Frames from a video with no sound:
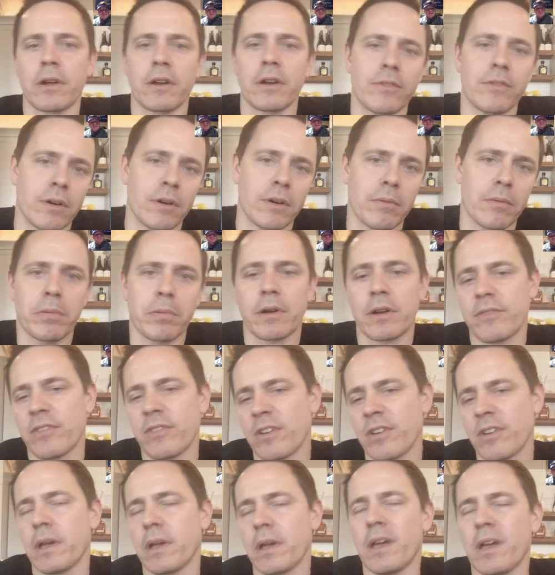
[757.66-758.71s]
development, player
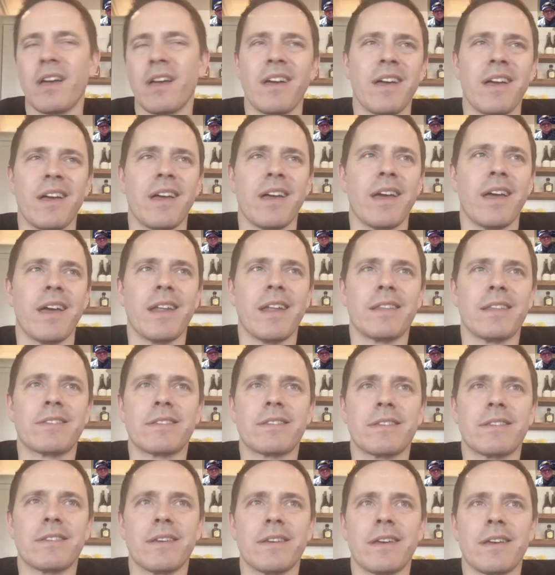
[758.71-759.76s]
development, and
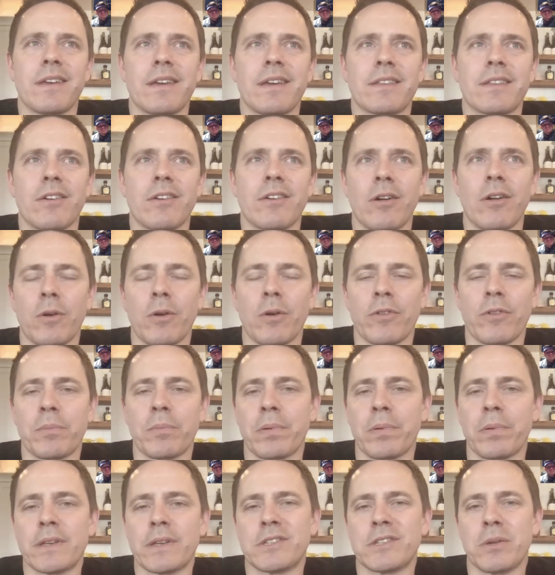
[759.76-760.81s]
it's all over the
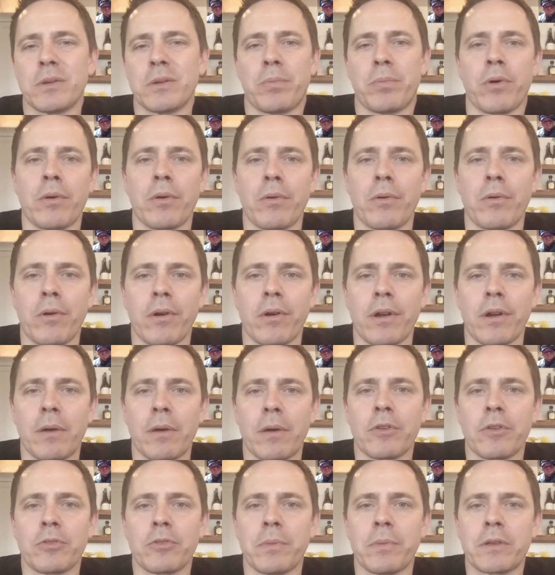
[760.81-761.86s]
place to the point where it
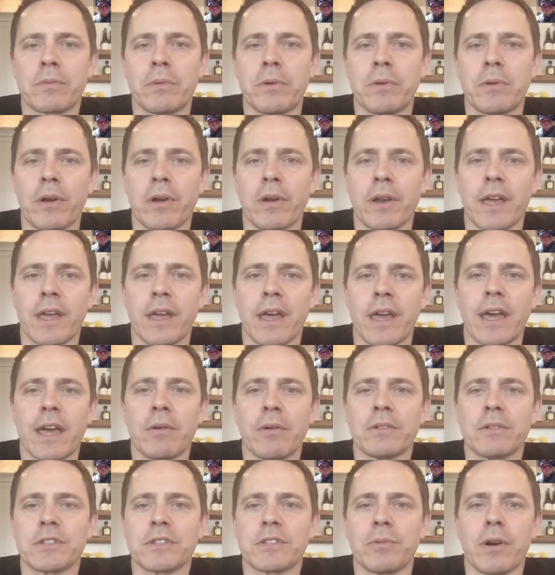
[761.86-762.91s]
almost makes me want to gag
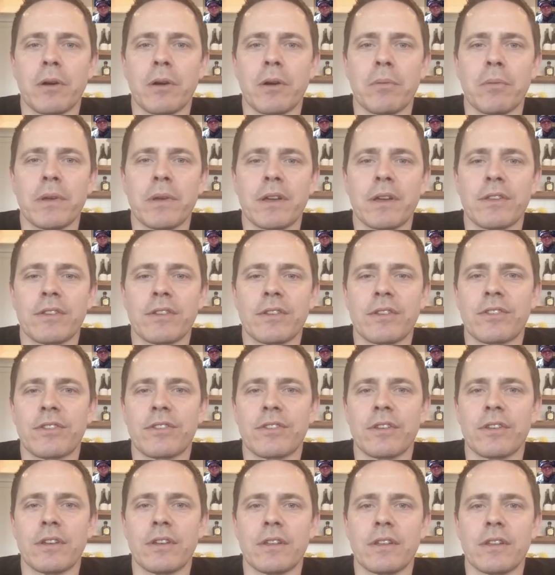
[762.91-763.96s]
once in a while, because
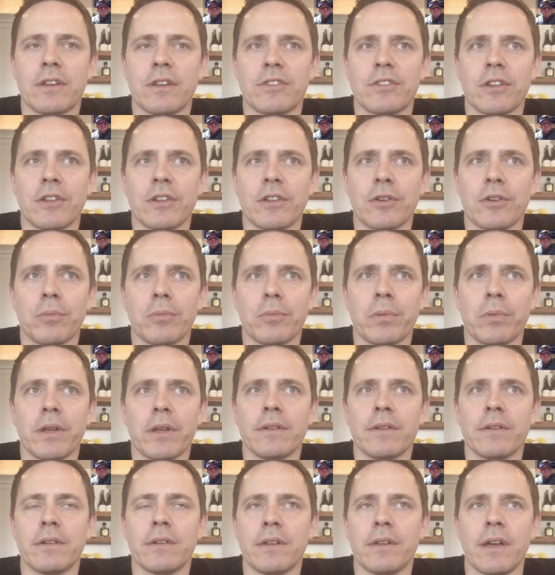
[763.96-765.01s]
it's a little bit
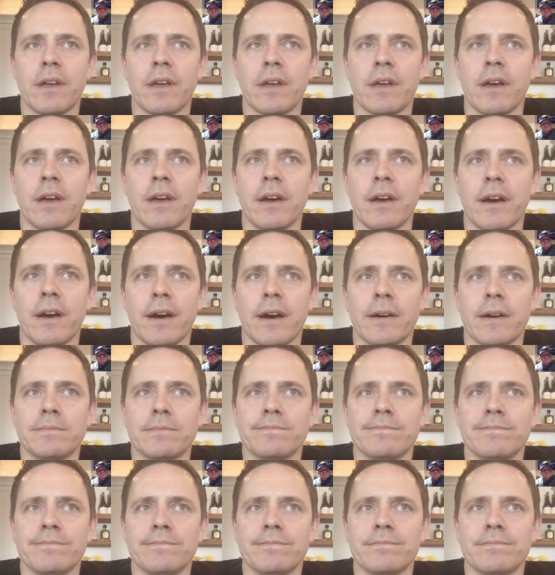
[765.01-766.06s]

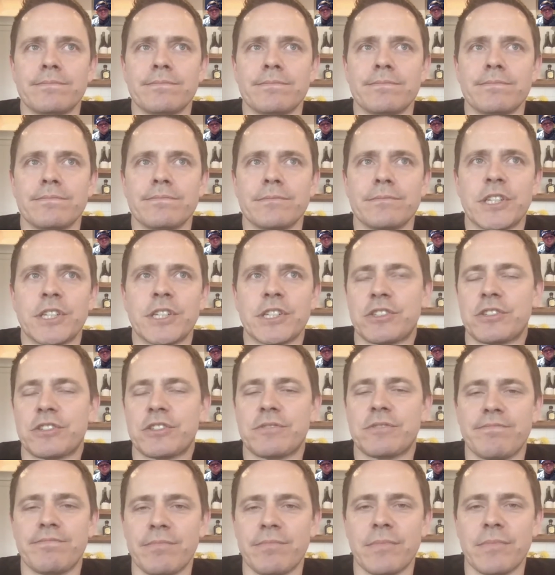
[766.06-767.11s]
um,
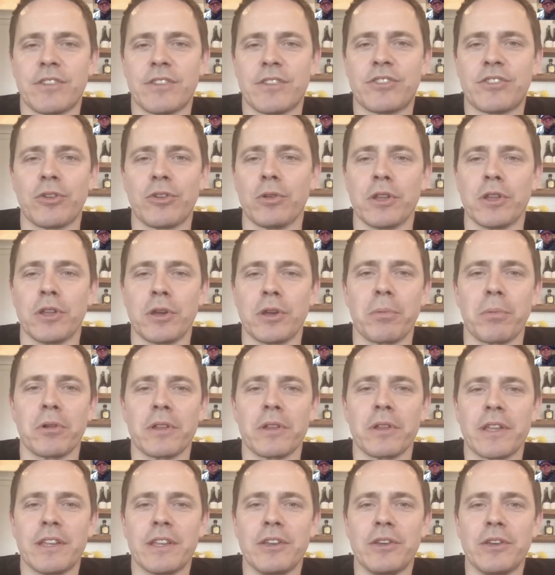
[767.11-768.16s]
just it's so
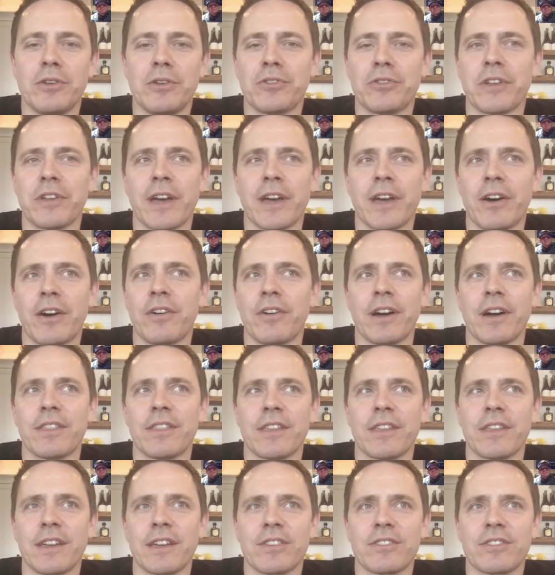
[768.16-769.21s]
liberally used now. I
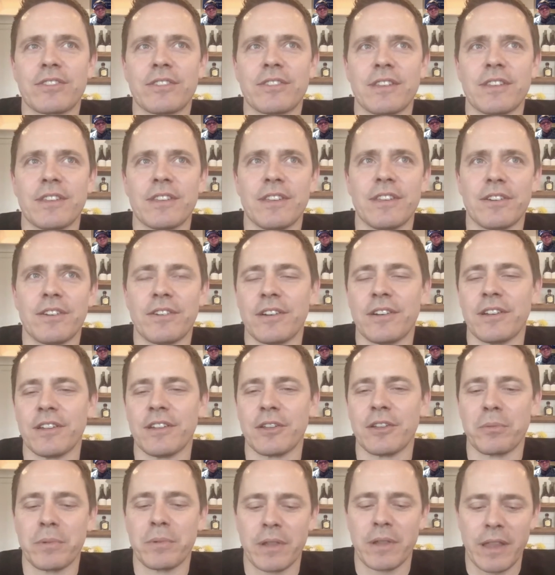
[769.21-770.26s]
think it's a
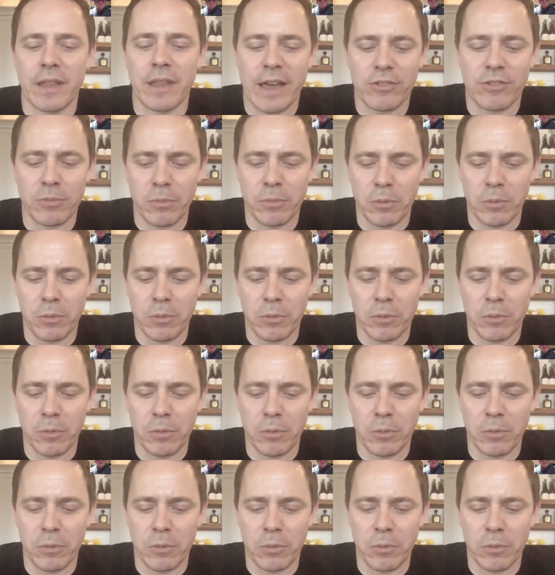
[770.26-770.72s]
little bit laughable,